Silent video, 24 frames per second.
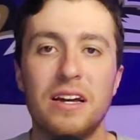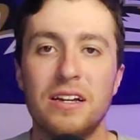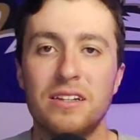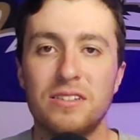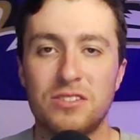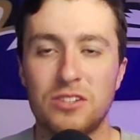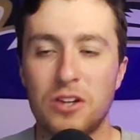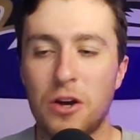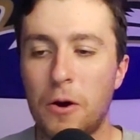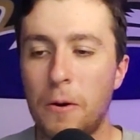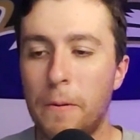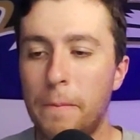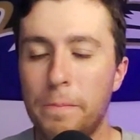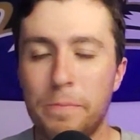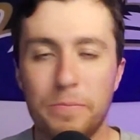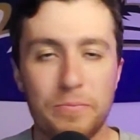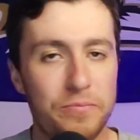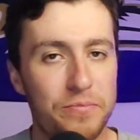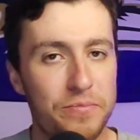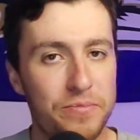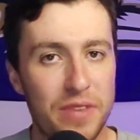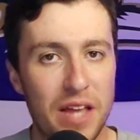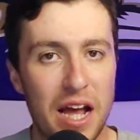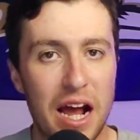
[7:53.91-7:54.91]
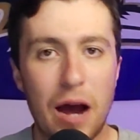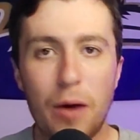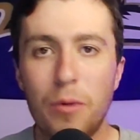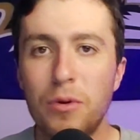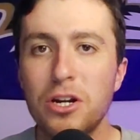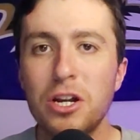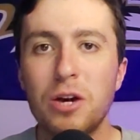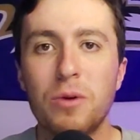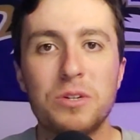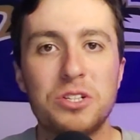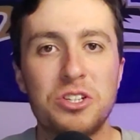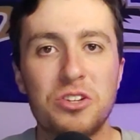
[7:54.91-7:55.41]
So I
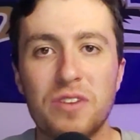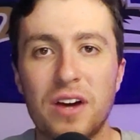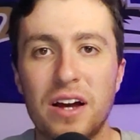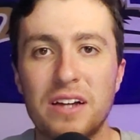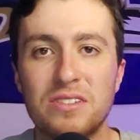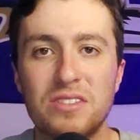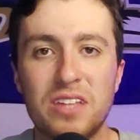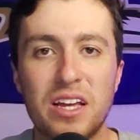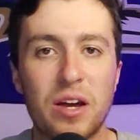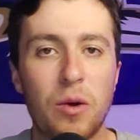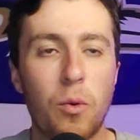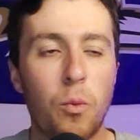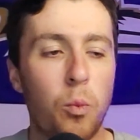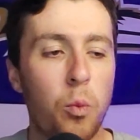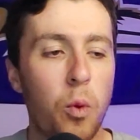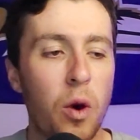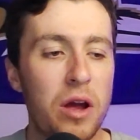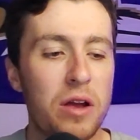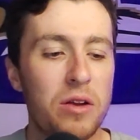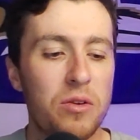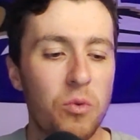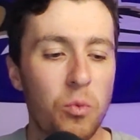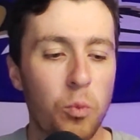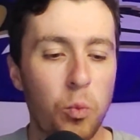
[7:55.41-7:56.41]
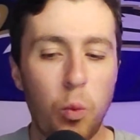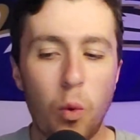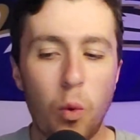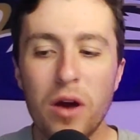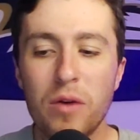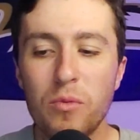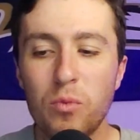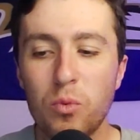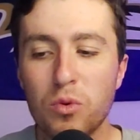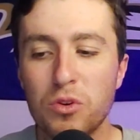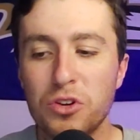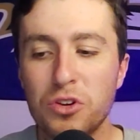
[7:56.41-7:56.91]
want to know what you guys think. What
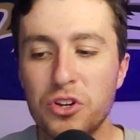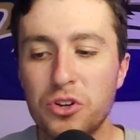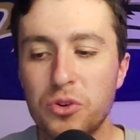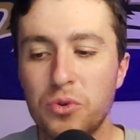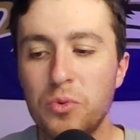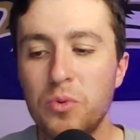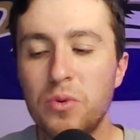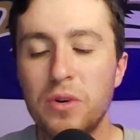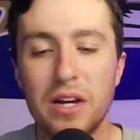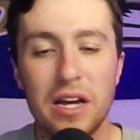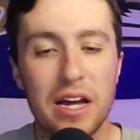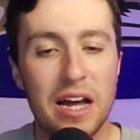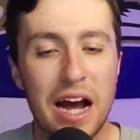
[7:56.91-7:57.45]
were you?